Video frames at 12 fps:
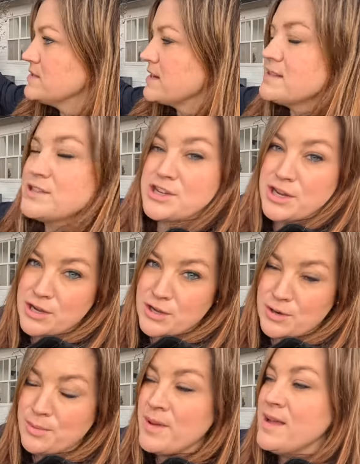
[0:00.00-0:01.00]
side of the chicken
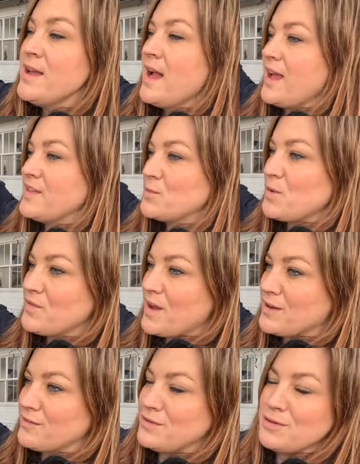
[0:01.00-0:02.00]
coop. And then we've
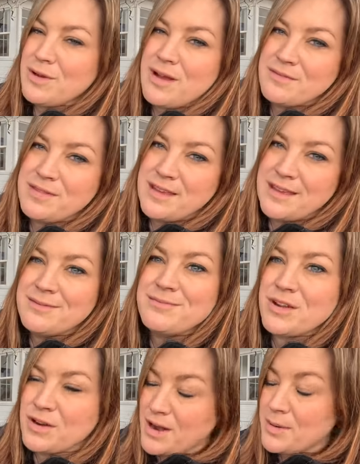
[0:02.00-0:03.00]
got a few of the,
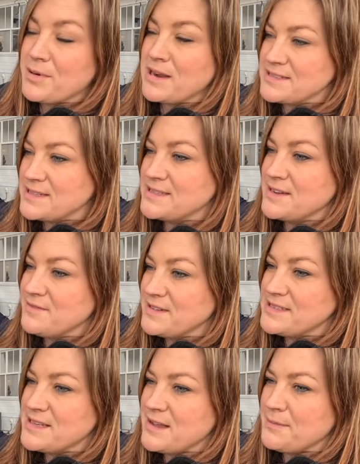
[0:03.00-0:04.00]
they're an arborescens,
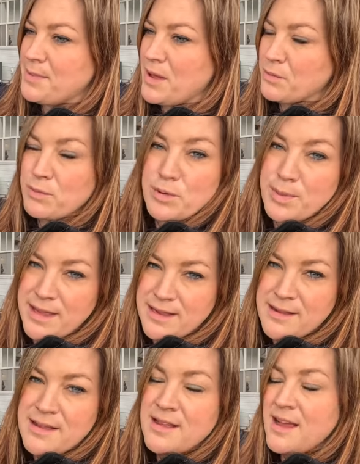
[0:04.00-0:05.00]
Invincibelle
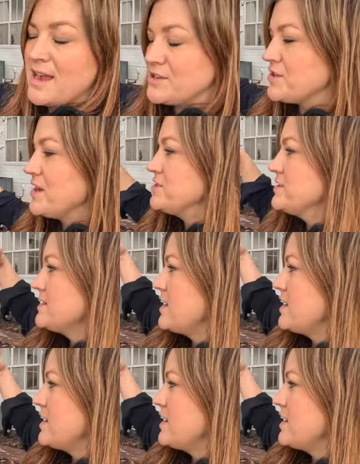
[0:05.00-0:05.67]
Ruby hydrangeas